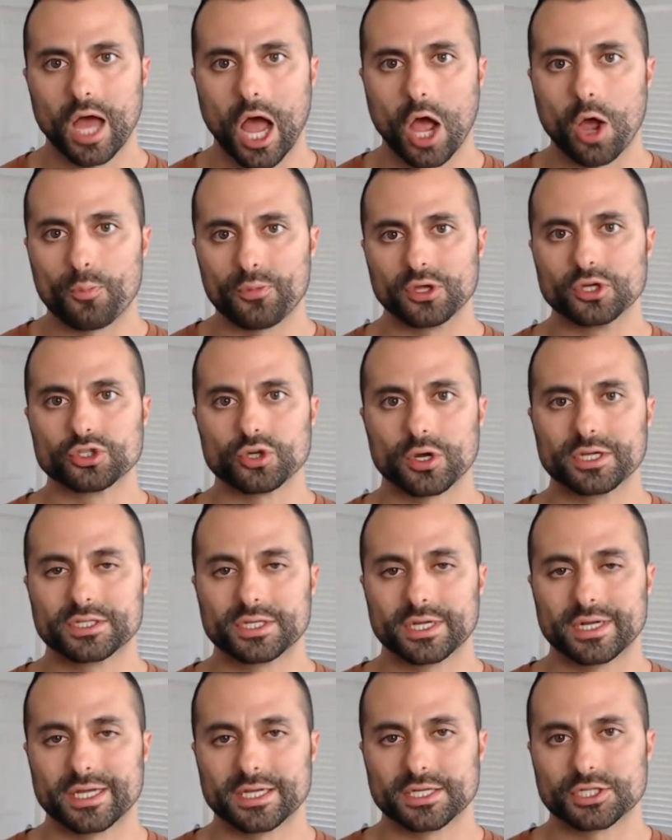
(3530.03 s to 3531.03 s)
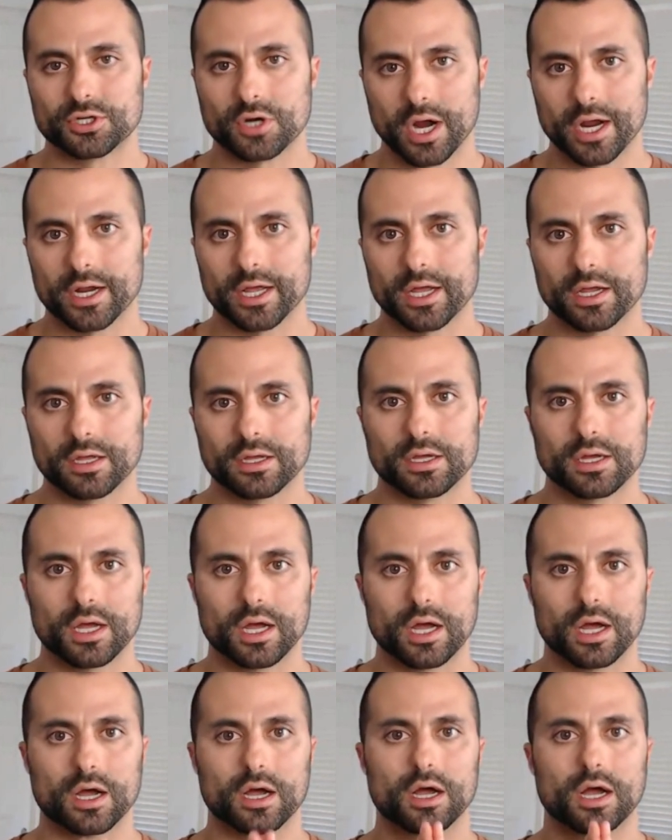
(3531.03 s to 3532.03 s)
I hope you enjoyed today's training.
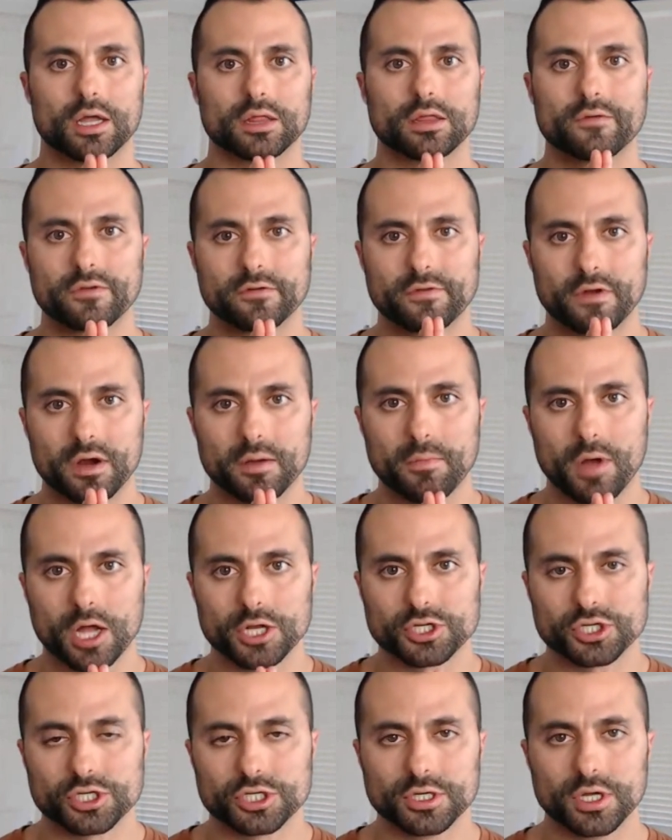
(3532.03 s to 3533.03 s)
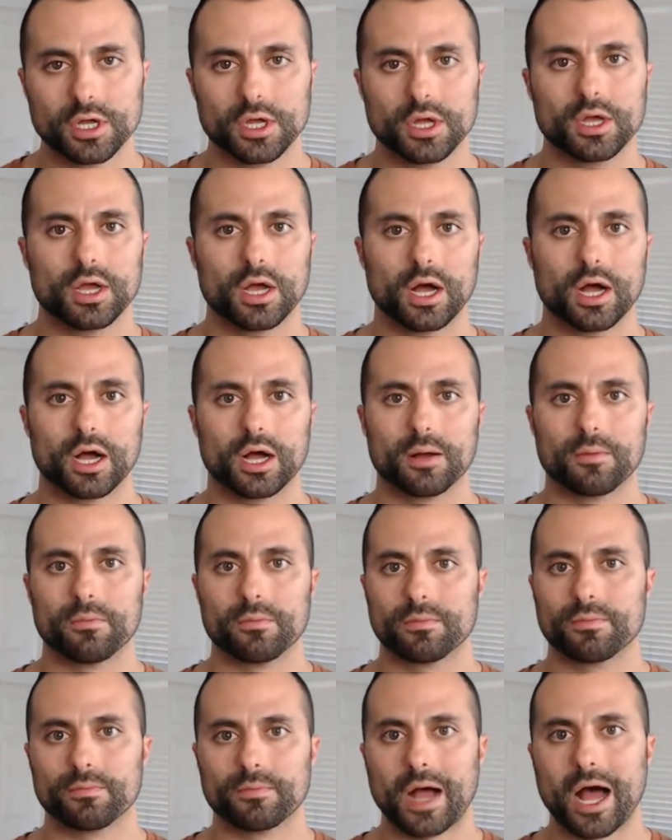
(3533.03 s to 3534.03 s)
Uh, I love you very much.
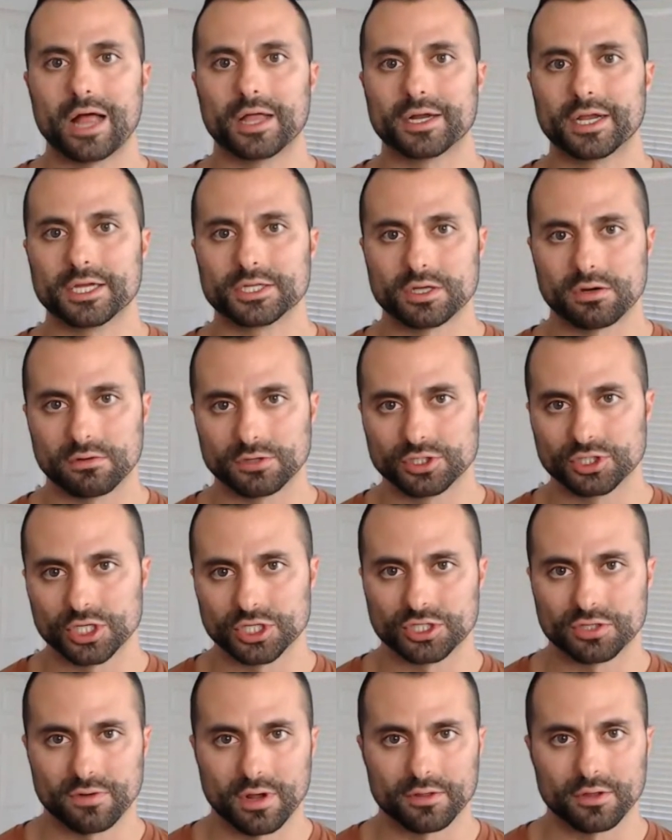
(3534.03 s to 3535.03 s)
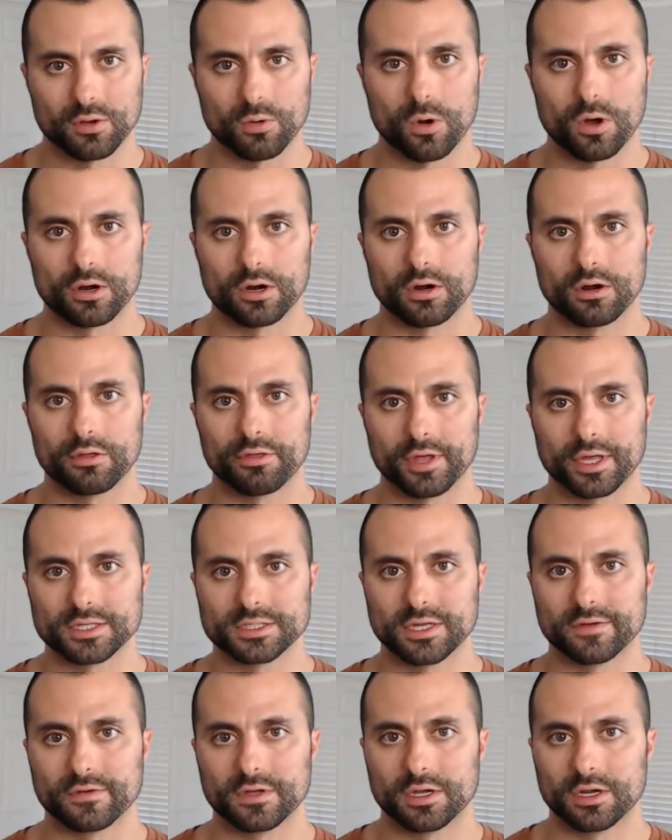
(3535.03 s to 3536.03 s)
Um, holidays are just around the corner.
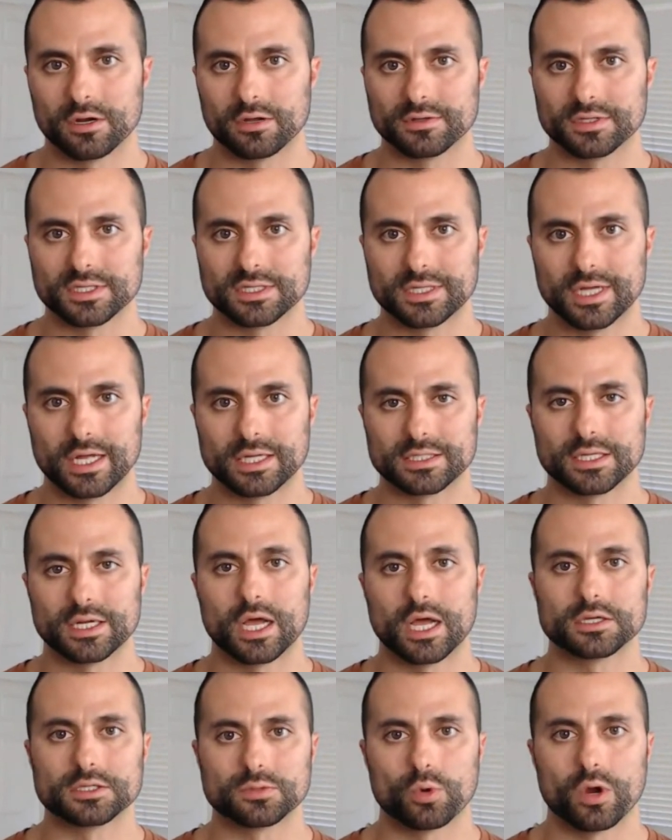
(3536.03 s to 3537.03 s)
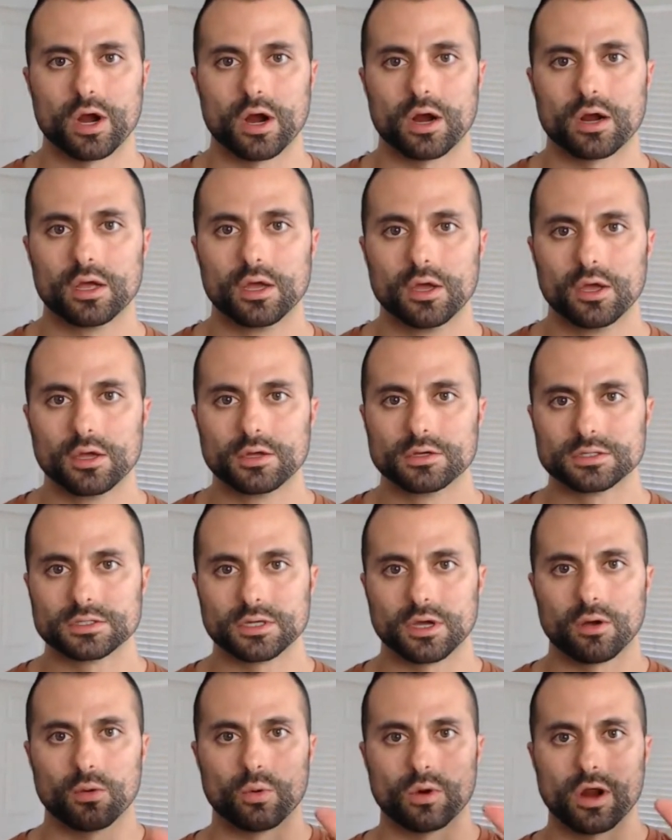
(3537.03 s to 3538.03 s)
Thanksgiving here in the states and elsewhere.
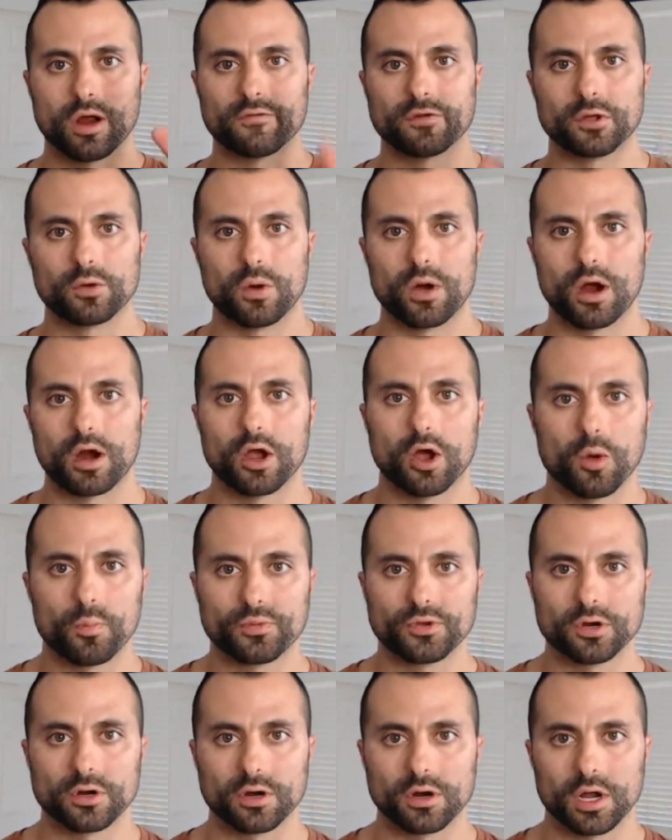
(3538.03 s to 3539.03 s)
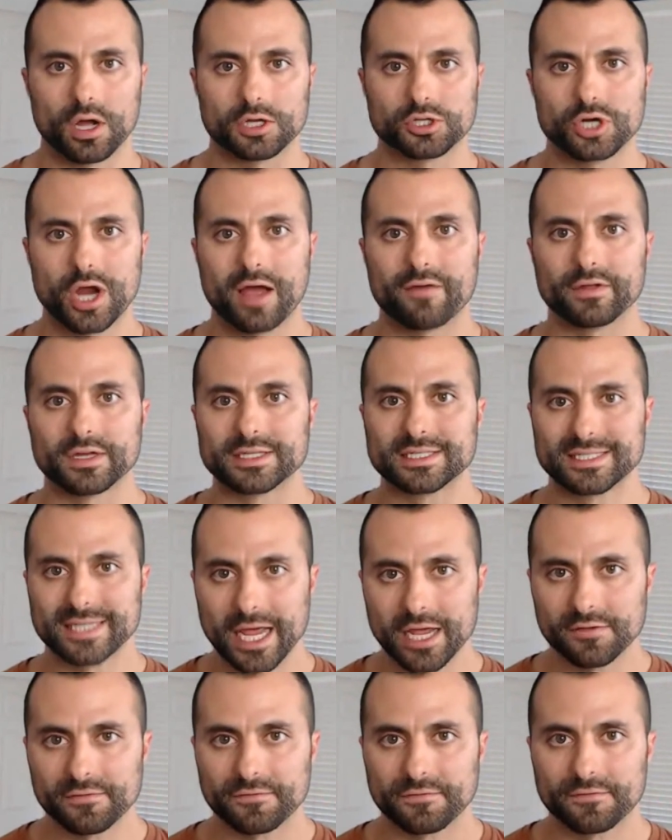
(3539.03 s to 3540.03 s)
So wherever you are, I hope you're uh, traveling
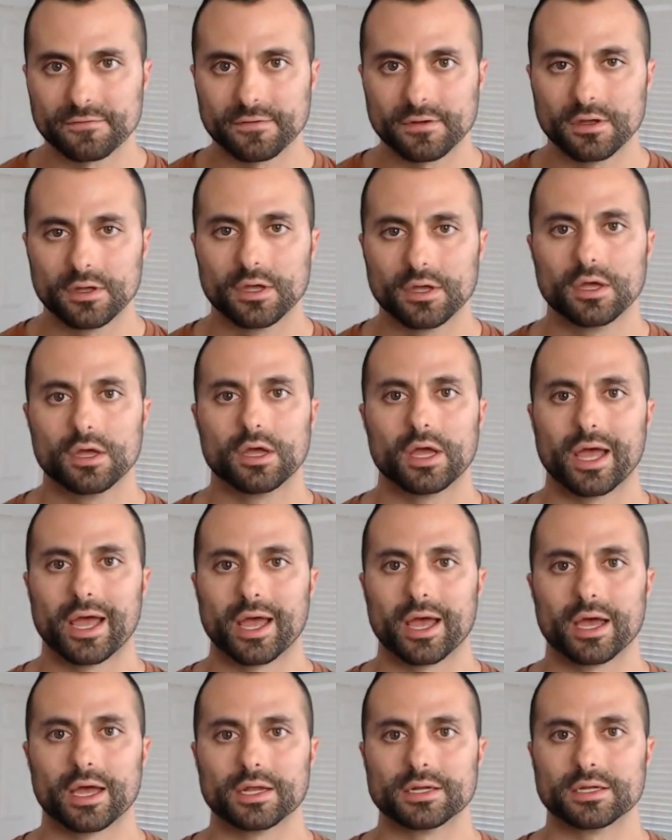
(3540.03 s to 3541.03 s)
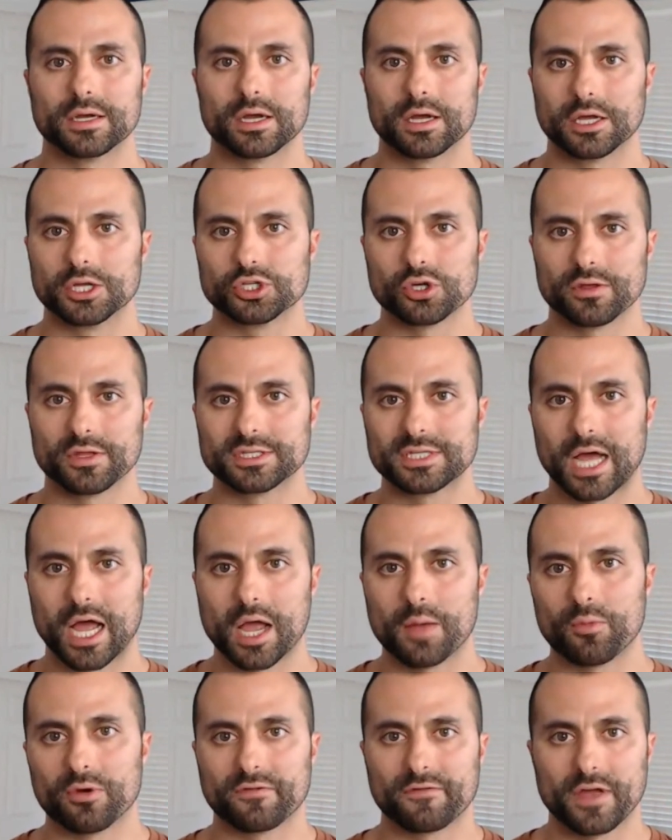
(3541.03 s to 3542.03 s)
safe and uh, enjoy the
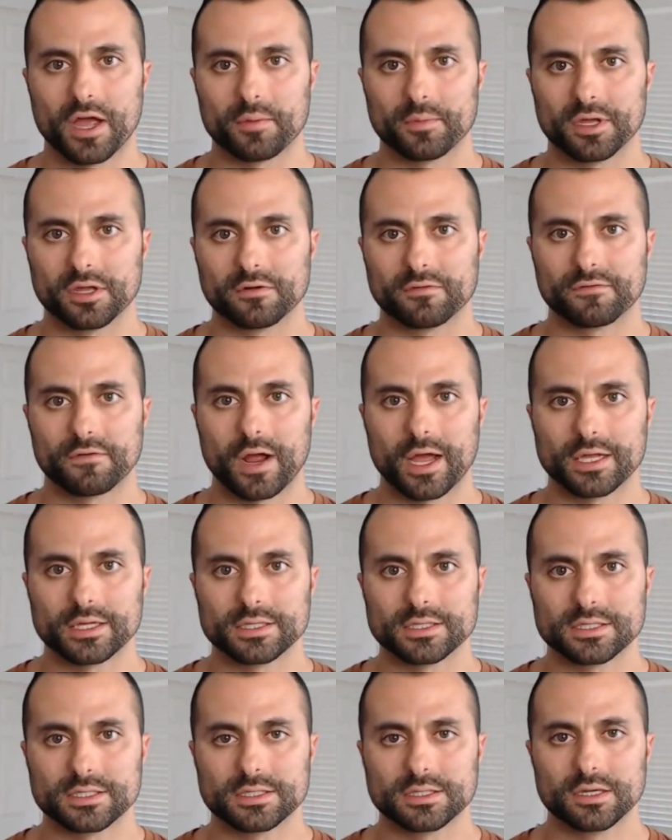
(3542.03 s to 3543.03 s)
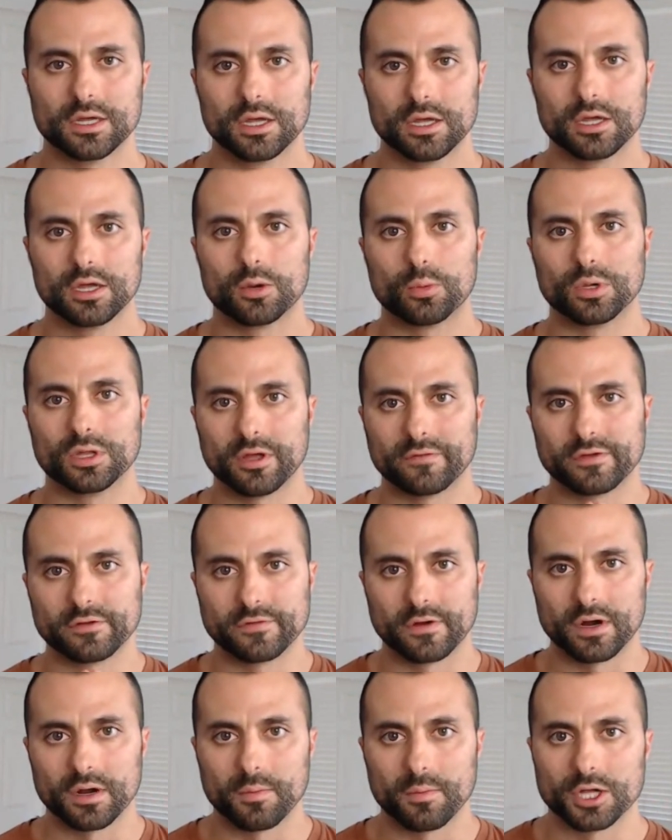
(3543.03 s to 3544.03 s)
time with family and friends. We love you
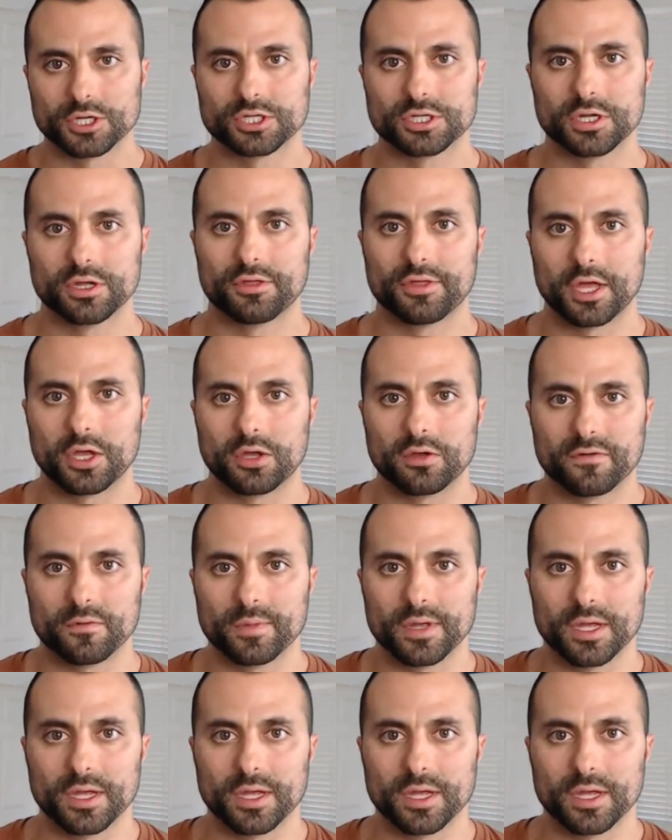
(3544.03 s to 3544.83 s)
very much. Thank you